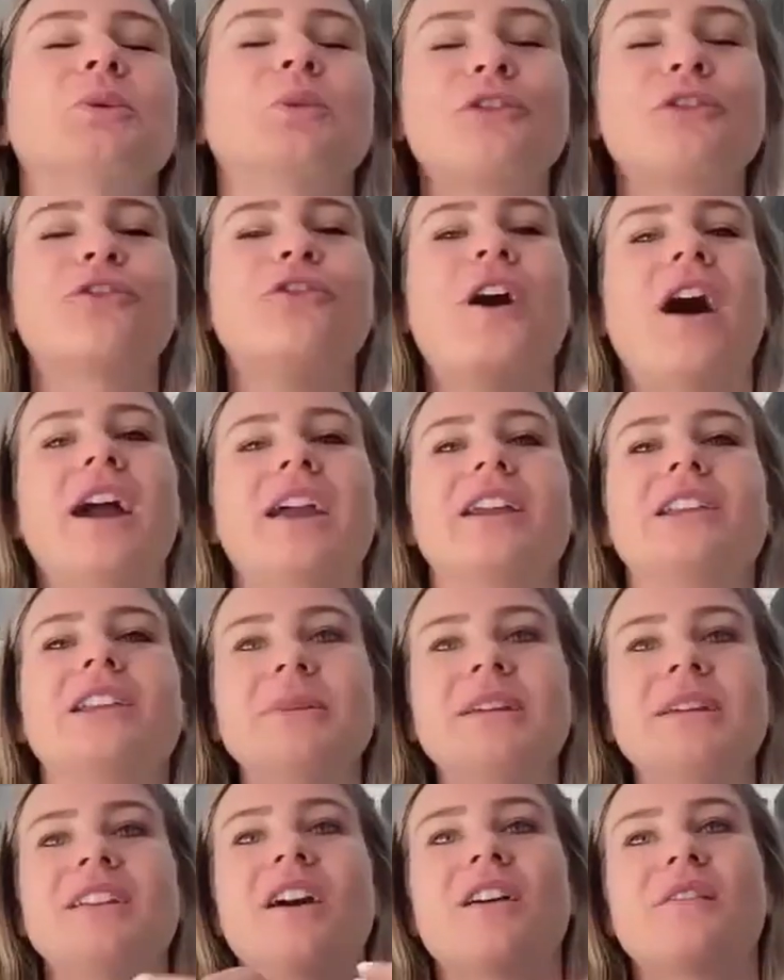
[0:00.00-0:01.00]

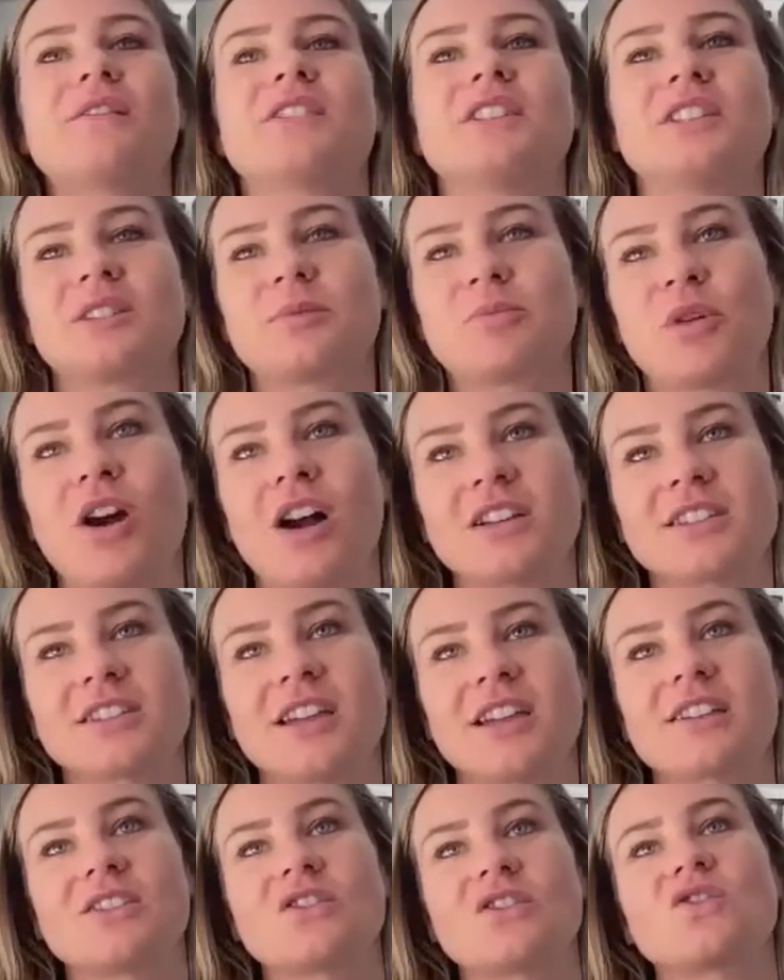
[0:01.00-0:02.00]
refinement of this
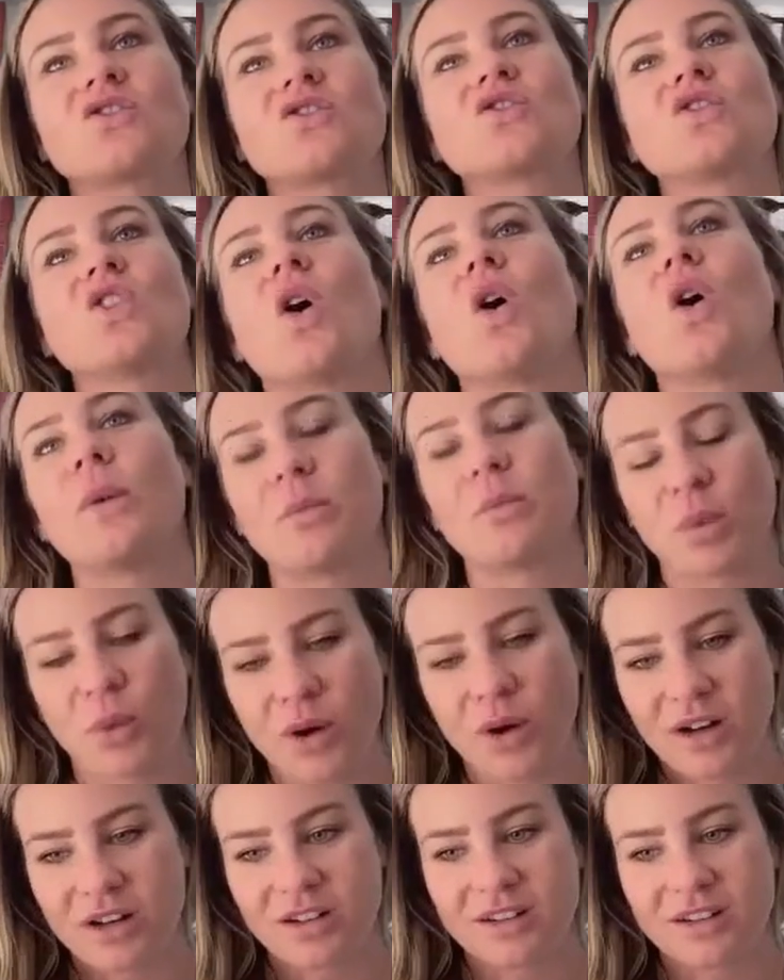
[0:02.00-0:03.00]
process is so
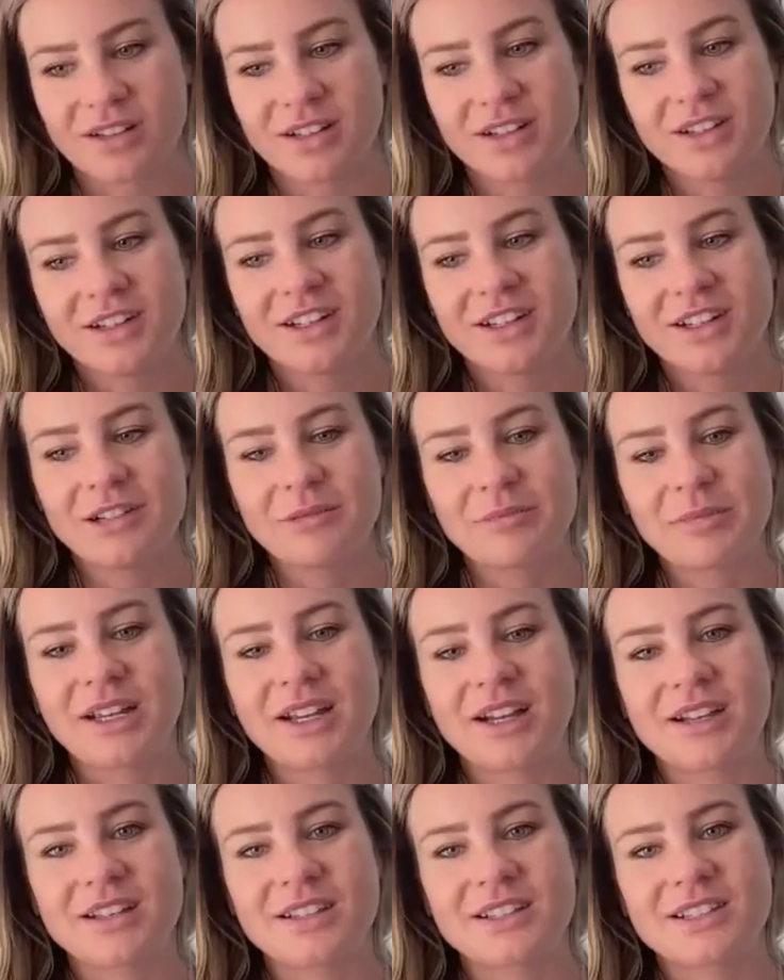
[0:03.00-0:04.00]
important
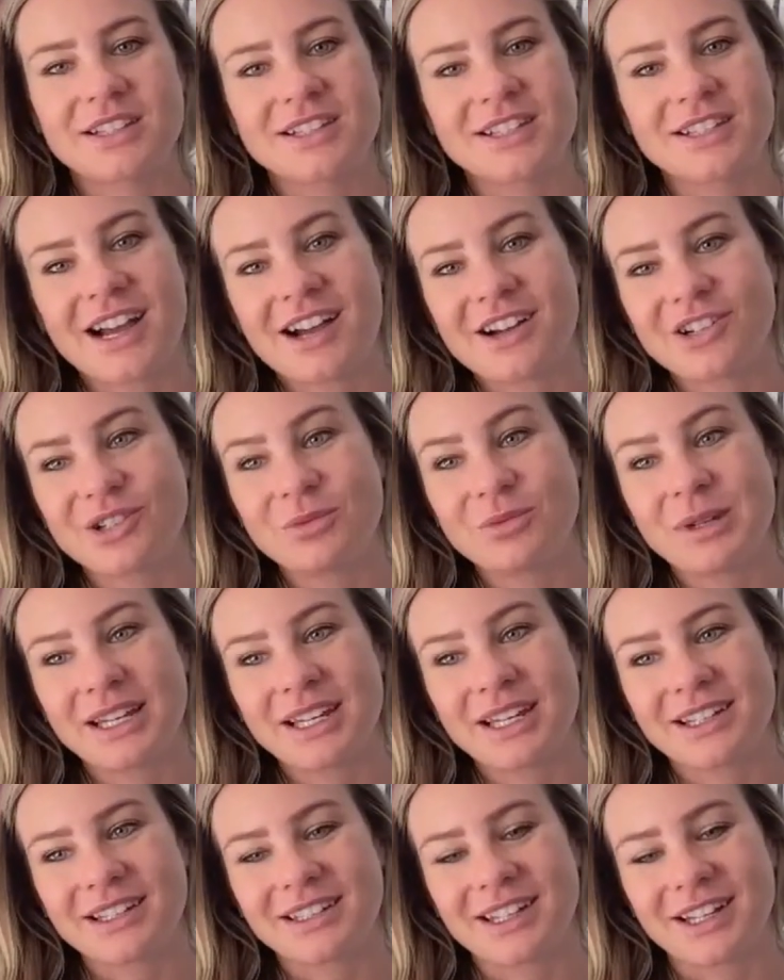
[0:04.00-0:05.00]
because it's how you
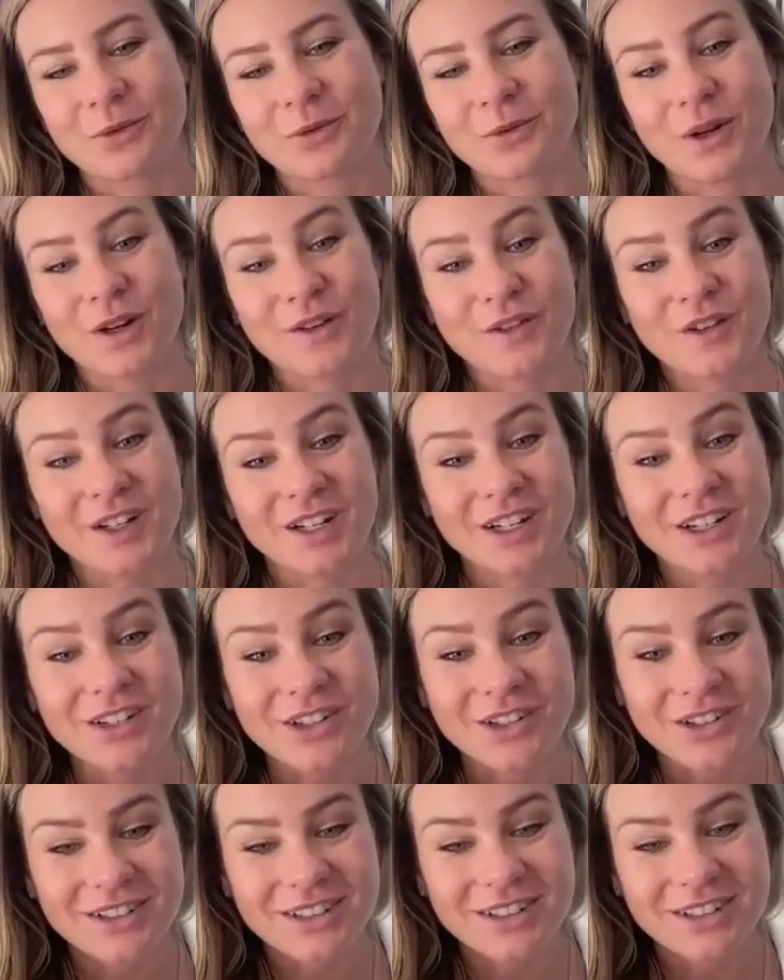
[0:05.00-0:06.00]
make it like work for
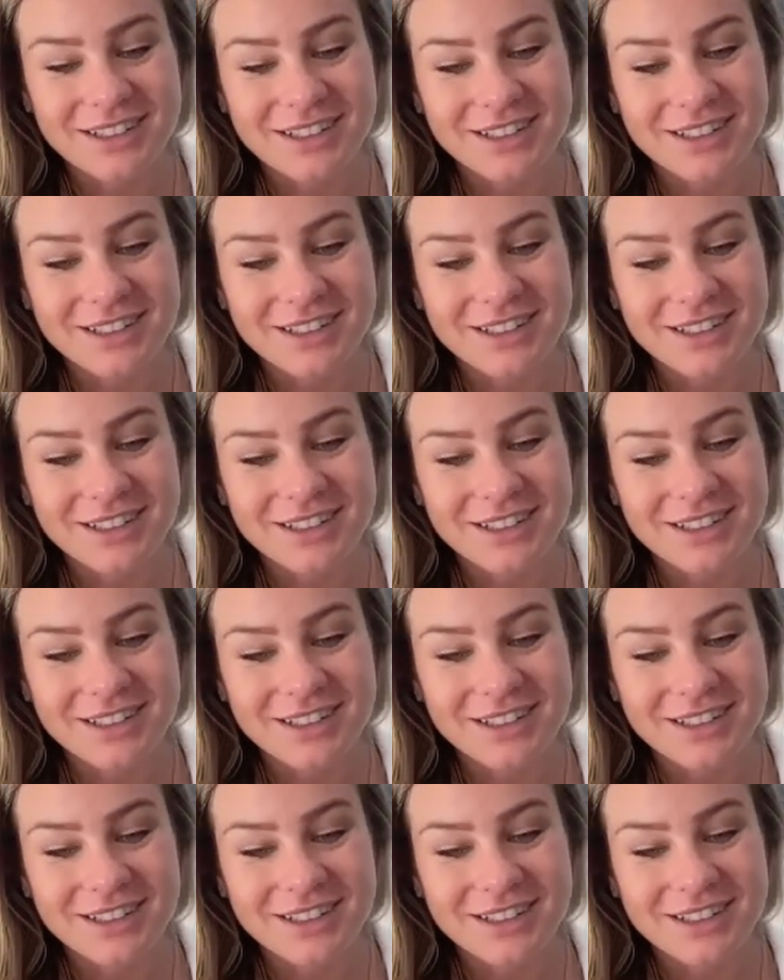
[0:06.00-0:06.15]
you.